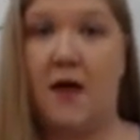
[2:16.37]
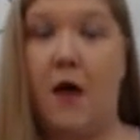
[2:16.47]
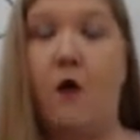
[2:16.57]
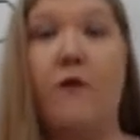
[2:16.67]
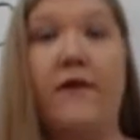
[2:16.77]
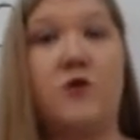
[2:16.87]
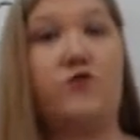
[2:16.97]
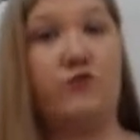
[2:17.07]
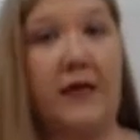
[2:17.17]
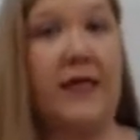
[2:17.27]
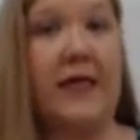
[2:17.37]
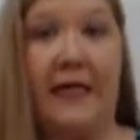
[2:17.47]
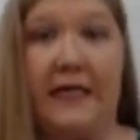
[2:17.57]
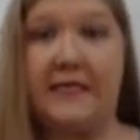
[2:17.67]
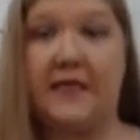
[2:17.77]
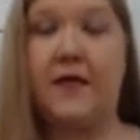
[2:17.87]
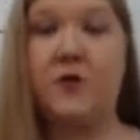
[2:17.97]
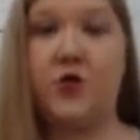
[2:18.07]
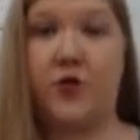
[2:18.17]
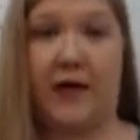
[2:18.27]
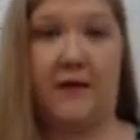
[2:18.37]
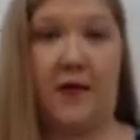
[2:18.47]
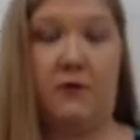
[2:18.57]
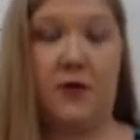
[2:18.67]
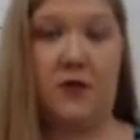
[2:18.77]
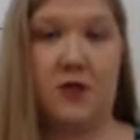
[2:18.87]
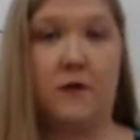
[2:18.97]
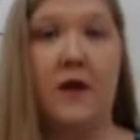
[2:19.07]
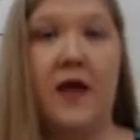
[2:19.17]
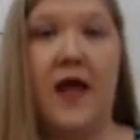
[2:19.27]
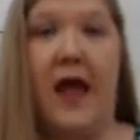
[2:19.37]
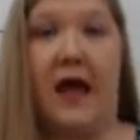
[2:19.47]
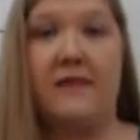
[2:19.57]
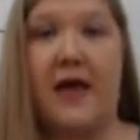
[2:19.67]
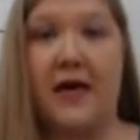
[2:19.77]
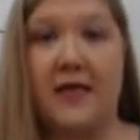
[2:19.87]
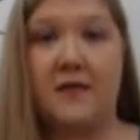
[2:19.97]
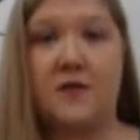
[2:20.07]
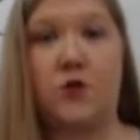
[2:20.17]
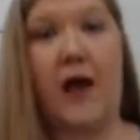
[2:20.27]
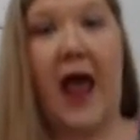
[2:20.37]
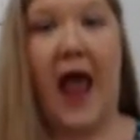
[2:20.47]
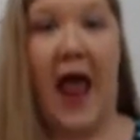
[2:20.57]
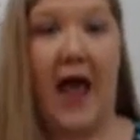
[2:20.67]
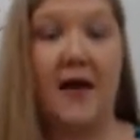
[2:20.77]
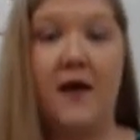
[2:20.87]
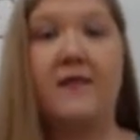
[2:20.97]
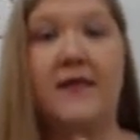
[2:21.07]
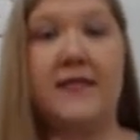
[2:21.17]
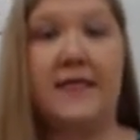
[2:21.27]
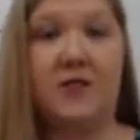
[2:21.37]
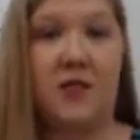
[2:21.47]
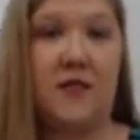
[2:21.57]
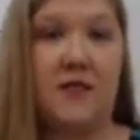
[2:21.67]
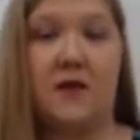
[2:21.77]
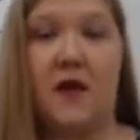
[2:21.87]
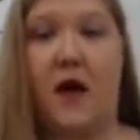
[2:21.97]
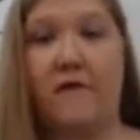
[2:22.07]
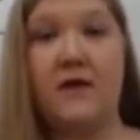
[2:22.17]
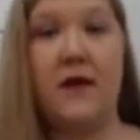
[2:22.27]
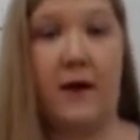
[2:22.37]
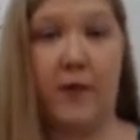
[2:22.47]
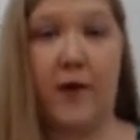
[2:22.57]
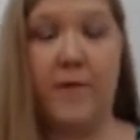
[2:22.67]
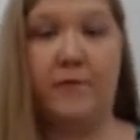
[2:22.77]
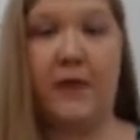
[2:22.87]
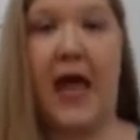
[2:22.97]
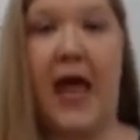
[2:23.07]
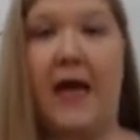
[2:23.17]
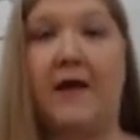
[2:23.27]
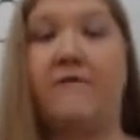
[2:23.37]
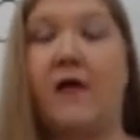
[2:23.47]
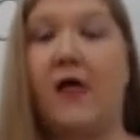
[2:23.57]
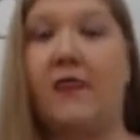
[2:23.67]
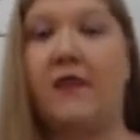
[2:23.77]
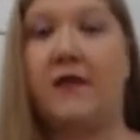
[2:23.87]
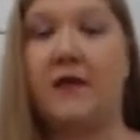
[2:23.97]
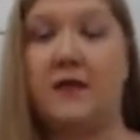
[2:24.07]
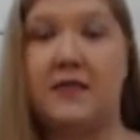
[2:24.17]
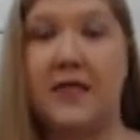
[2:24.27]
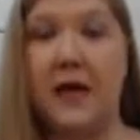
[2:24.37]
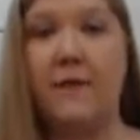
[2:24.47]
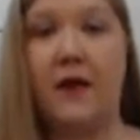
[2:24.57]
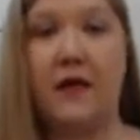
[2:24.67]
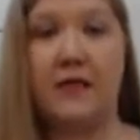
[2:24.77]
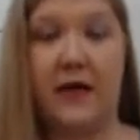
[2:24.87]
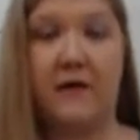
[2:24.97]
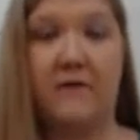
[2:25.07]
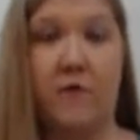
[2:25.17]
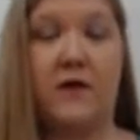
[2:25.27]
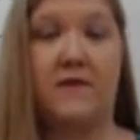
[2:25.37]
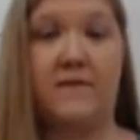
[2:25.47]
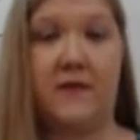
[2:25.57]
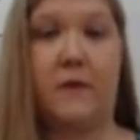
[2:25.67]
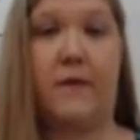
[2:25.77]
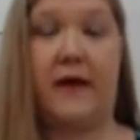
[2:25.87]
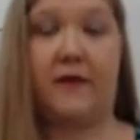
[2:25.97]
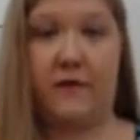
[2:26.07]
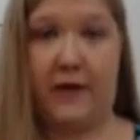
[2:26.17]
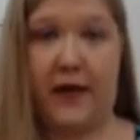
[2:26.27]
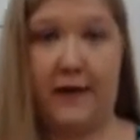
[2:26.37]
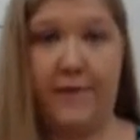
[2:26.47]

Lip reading: Well, there's a really easy trick that you can do, and that is to add the digits of the number, and if the sum is therefore divisible by 3,